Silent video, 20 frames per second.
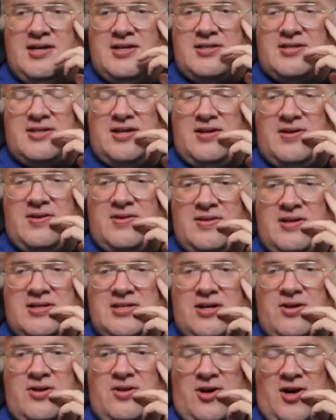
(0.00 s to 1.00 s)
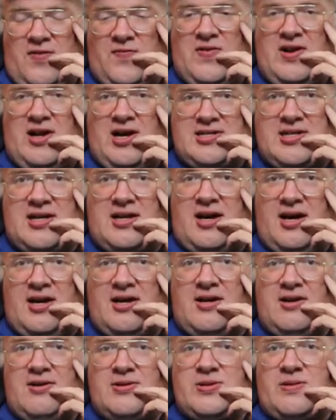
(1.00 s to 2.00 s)
So there's an awful lot to
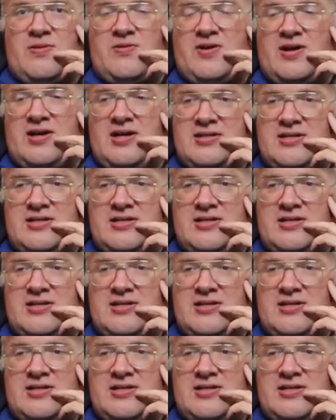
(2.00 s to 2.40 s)
like here, is what I'm trying